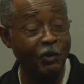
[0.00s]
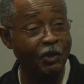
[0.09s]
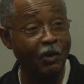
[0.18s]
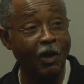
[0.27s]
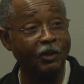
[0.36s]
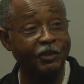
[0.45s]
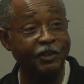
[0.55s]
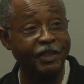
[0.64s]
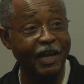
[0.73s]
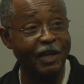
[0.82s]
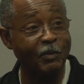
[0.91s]
here all of the
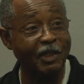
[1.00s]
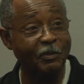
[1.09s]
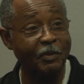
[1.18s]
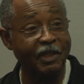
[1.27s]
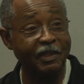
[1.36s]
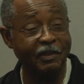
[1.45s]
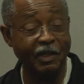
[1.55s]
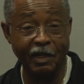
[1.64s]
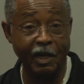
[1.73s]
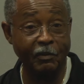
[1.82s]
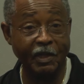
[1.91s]
time anyway.
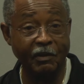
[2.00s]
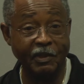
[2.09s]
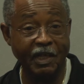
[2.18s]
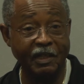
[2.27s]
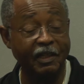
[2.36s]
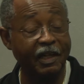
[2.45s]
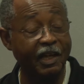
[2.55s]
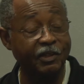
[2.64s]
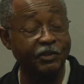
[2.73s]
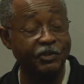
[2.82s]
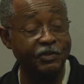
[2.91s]
And I'm kind of glad
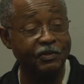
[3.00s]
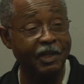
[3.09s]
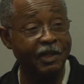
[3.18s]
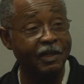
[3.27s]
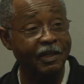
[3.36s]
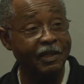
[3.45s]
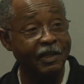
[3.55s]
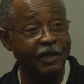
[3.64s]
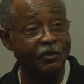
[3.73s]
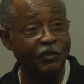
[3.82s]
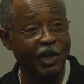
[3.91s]
that you
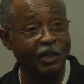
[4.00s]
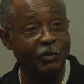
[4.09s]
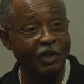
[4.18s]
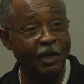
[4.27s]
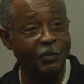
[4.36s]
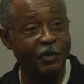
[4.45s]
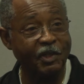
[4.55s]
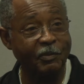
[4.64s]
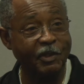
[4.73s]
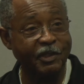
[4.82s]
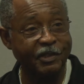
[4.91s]
invited me up here
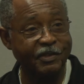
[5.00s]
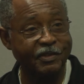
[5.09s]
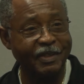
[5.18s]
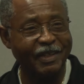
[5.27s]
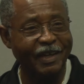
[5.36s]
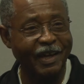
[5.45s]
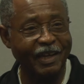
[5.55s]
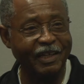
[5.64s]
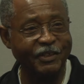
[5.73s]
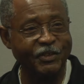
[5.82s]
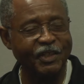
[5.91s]
because I
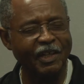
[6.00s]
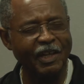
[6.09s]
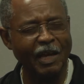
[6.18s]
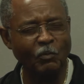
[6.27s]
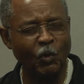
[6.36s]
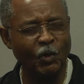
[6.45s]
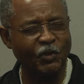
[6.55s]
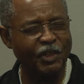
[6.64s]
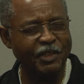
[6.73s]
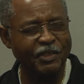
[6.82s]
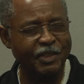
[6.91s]
kind of see a lot more
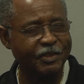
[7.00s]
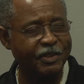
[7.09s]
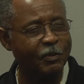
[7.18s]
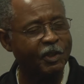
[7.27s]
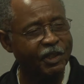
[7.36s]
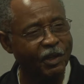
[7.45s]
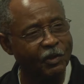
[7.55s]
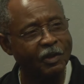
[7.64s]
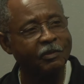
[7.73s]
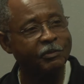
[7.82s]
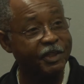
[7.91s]
things than some of the
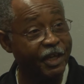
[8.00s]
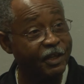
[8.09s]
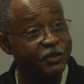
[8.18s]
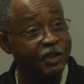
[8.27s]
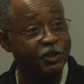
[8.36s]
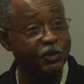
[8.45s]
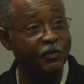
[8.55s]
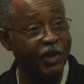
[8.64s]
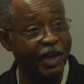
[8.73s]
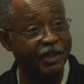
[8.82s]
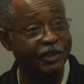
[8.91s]
other guests that you've
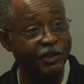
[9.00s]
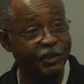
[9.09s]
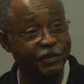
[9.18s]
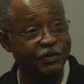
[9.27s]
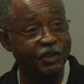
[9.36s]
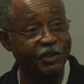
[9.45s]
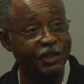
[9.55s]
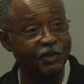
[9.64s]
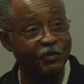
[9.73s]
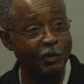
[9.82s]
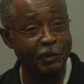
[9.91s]
had in here and see
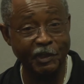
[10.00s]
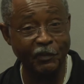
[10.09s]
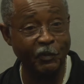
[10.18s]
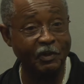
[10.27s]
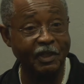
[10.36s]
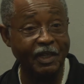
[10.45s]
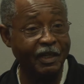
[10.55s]
things from a different